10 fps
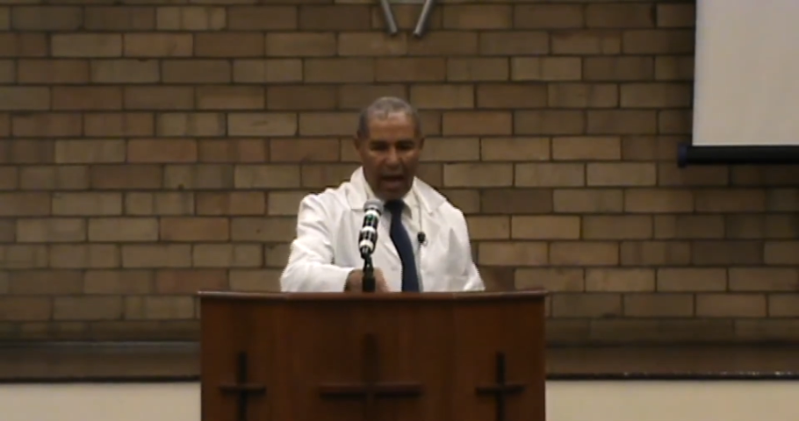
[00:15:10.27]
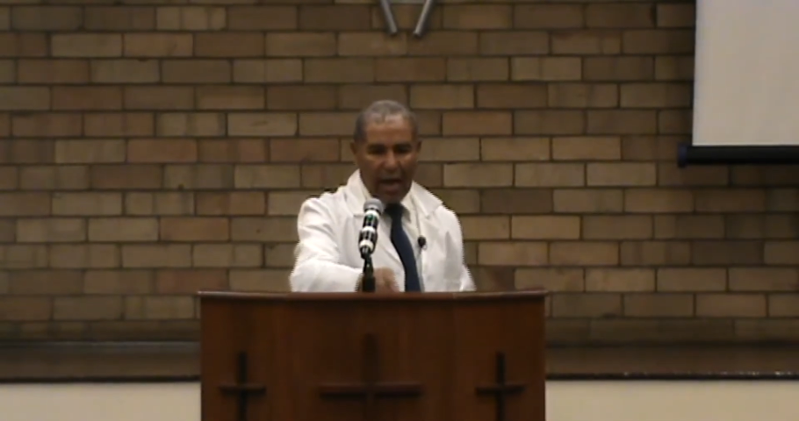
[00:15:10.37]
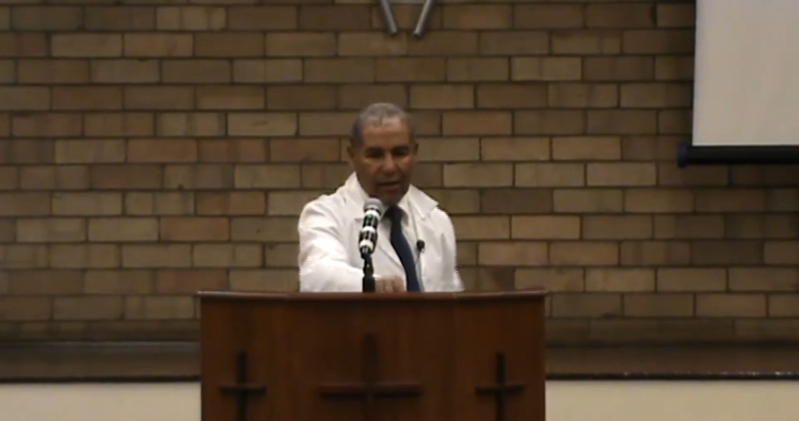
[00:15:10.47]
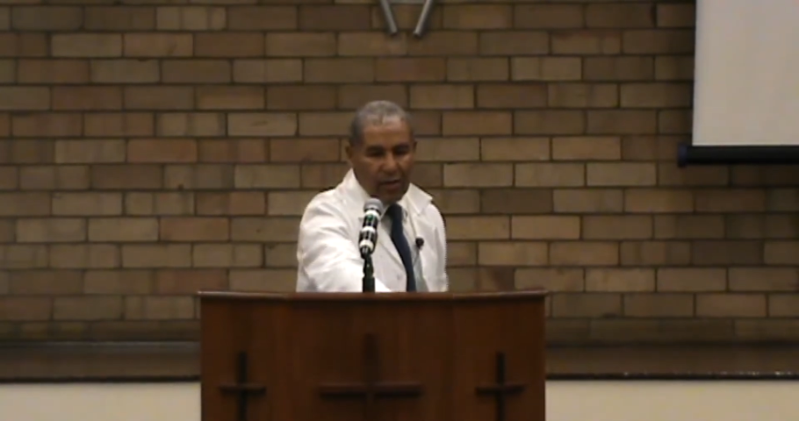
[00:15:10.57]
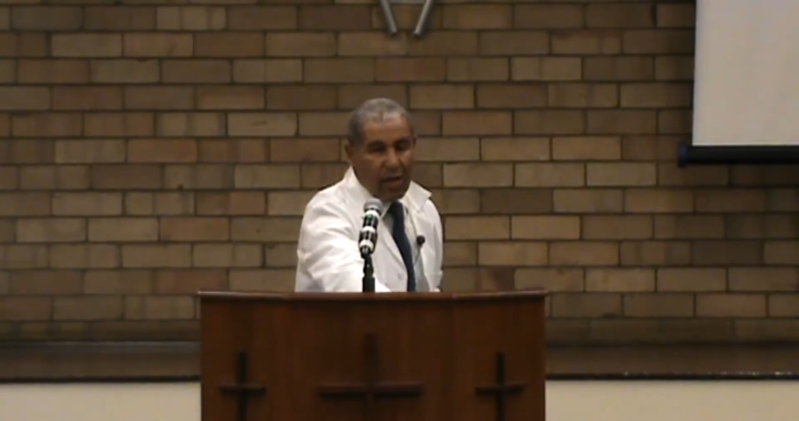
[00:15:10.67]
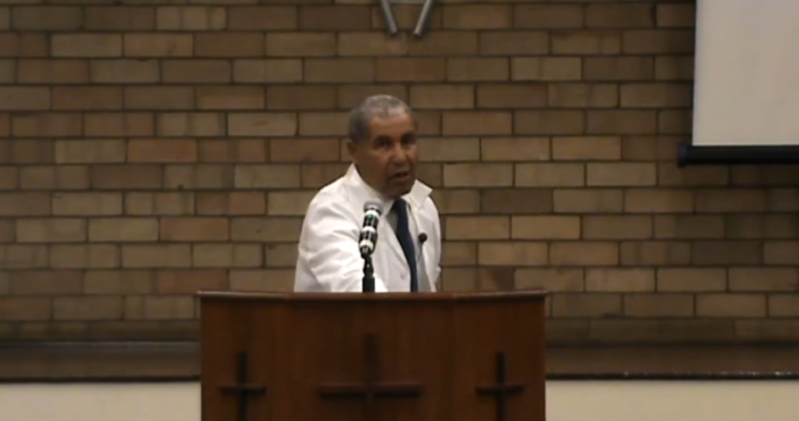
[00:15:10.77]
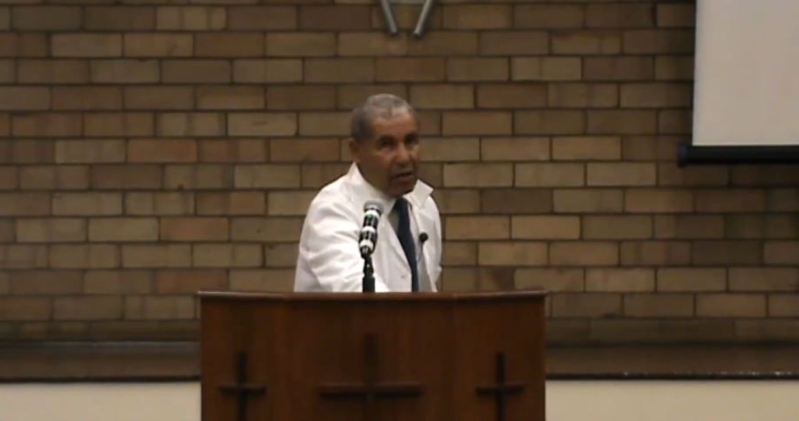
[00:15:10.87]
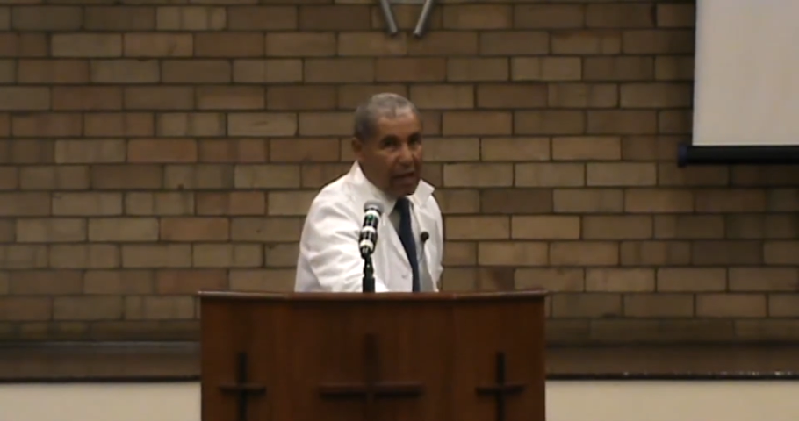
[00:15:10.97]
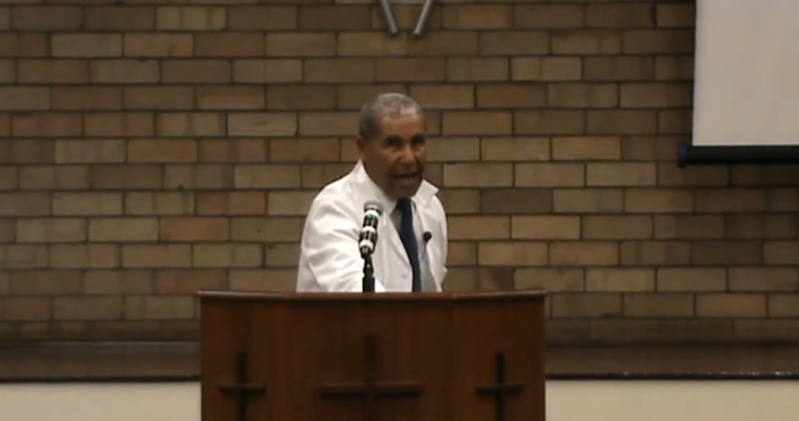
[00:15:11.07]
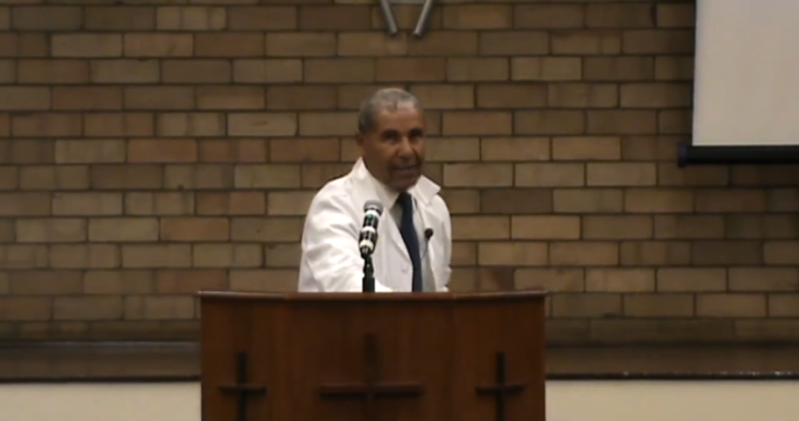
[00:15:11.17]
I don't have
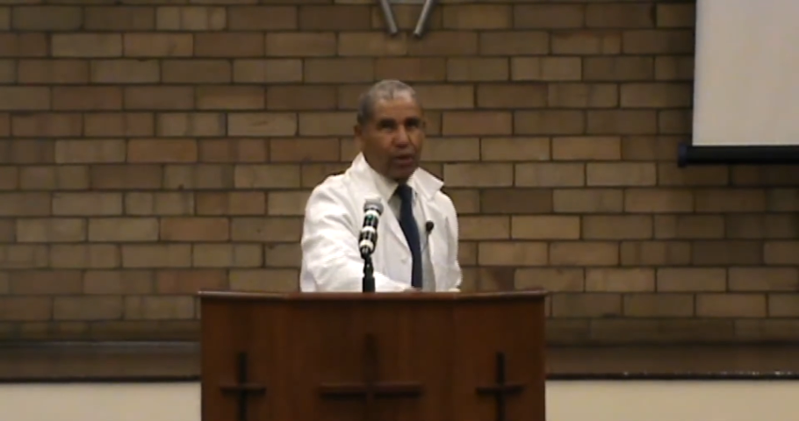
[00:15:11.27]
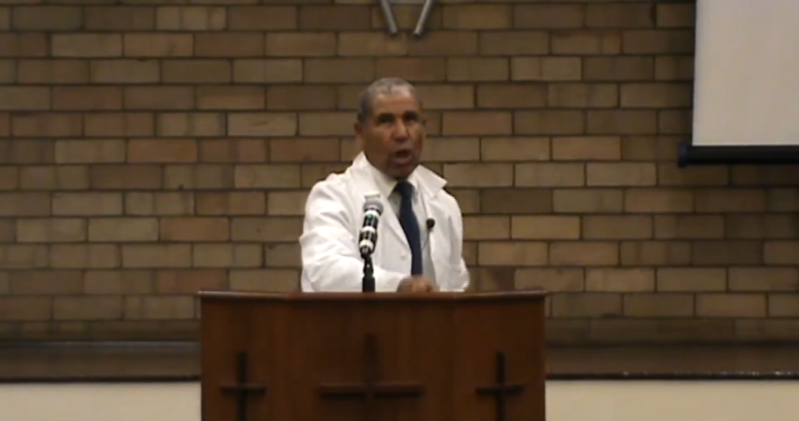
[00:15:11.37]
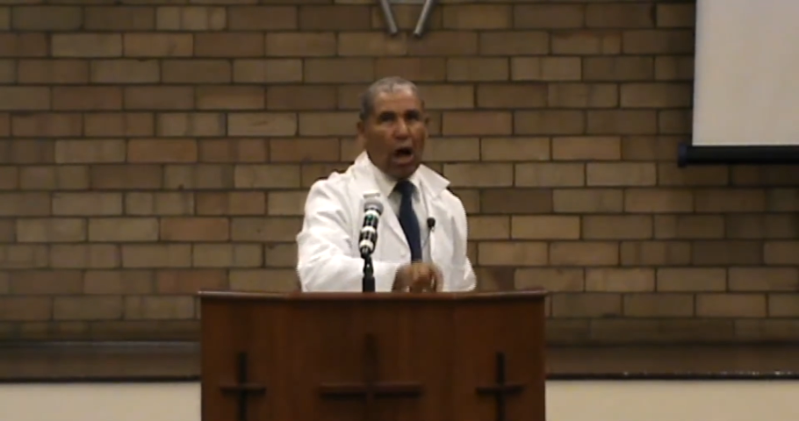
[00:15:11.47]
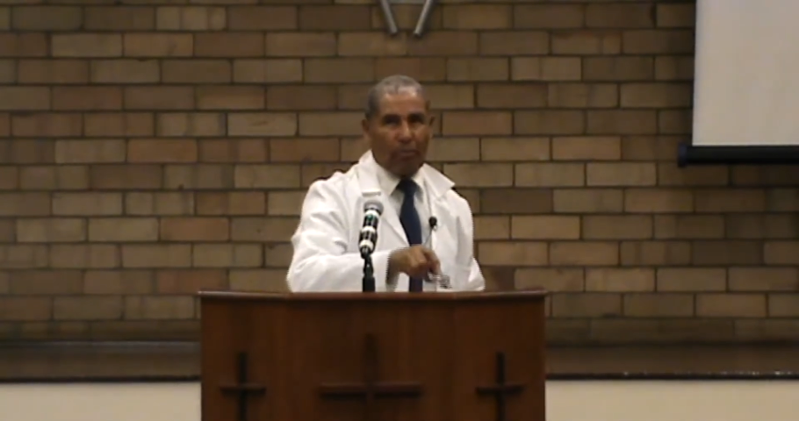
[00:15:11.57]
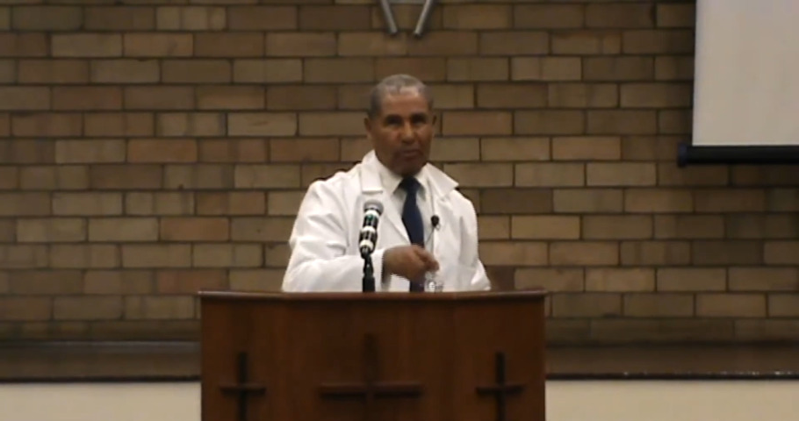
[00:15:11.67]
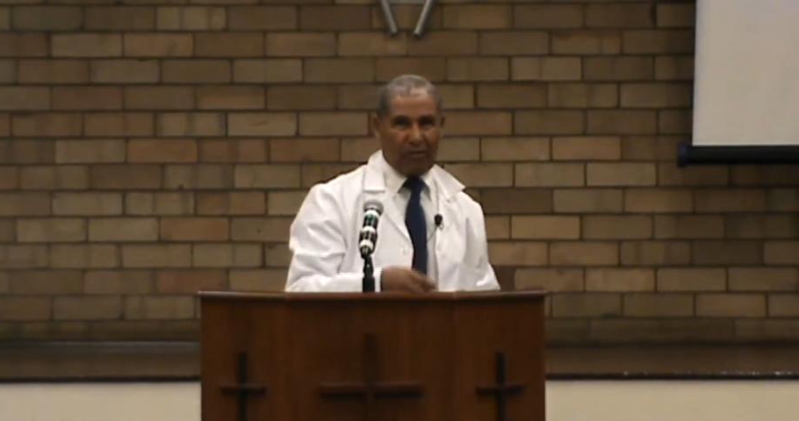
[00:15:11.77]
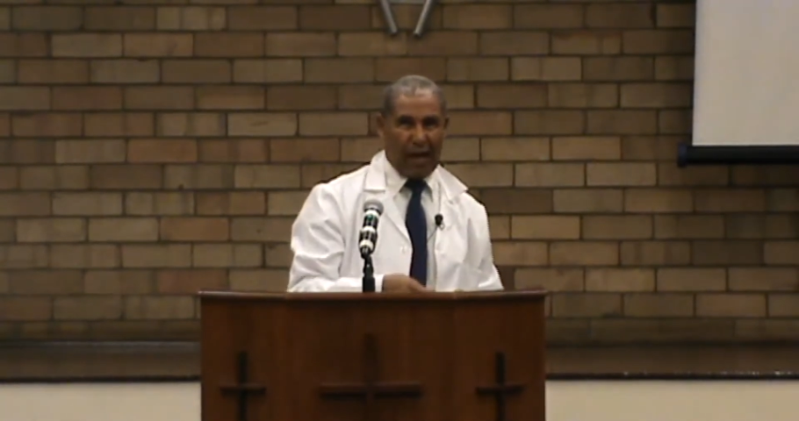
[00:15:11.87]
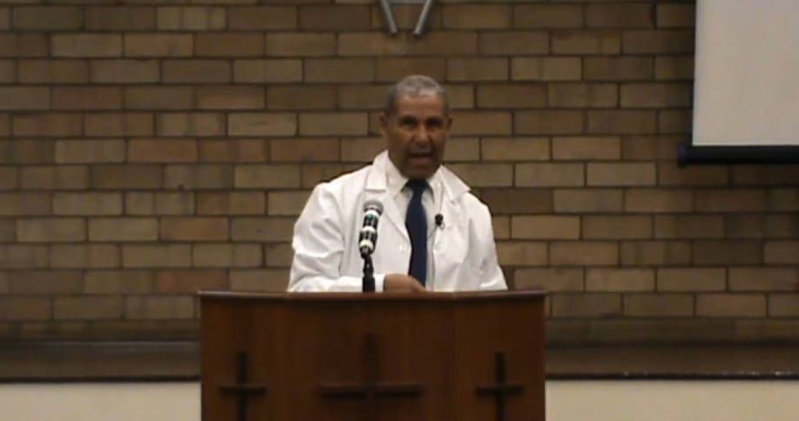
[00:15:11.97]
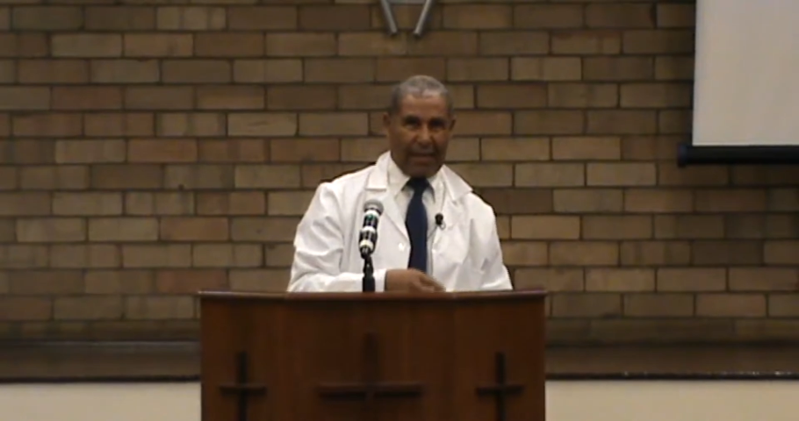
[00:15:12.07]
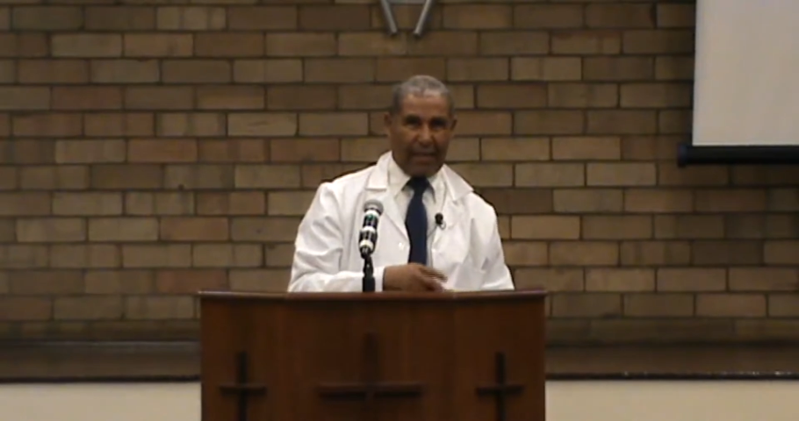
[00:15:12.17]
faith. Adopt
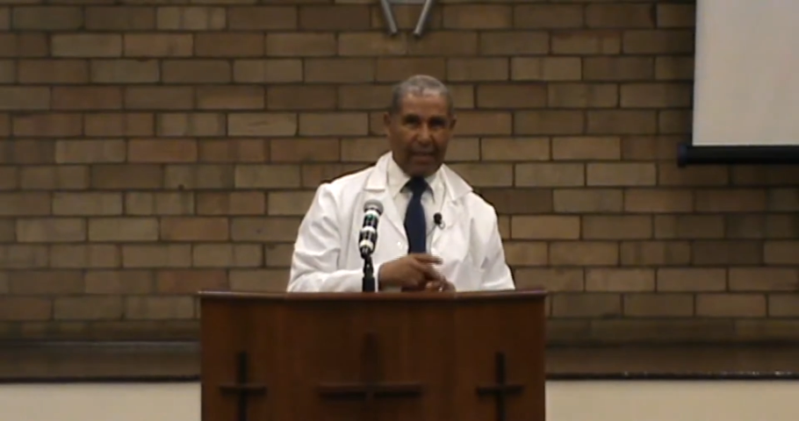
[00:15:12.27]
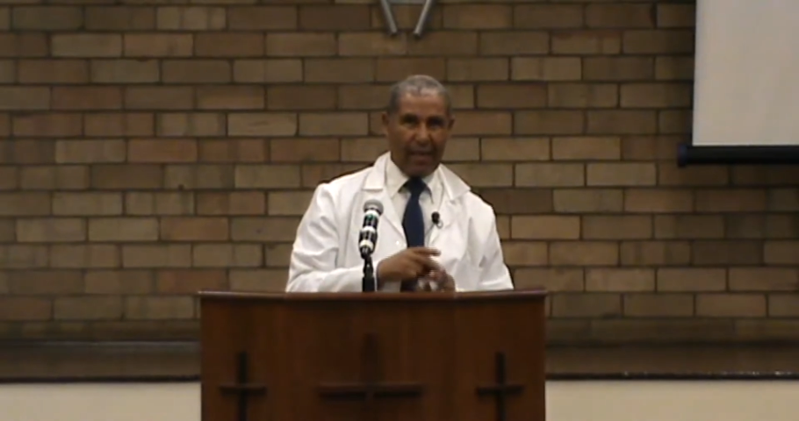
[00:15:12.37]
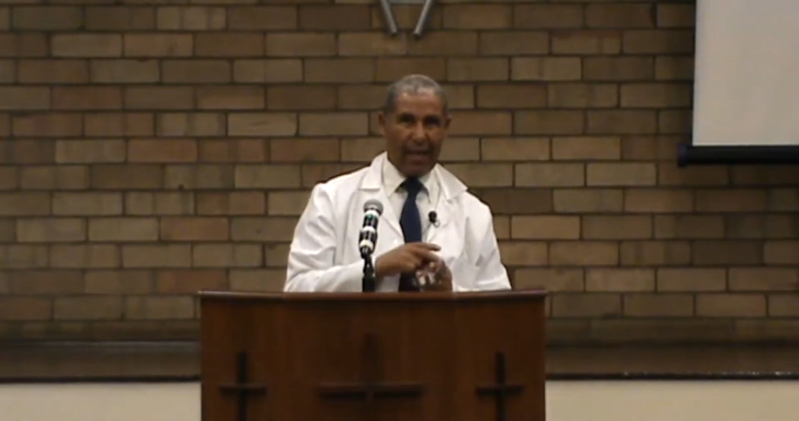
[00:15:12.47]
faith.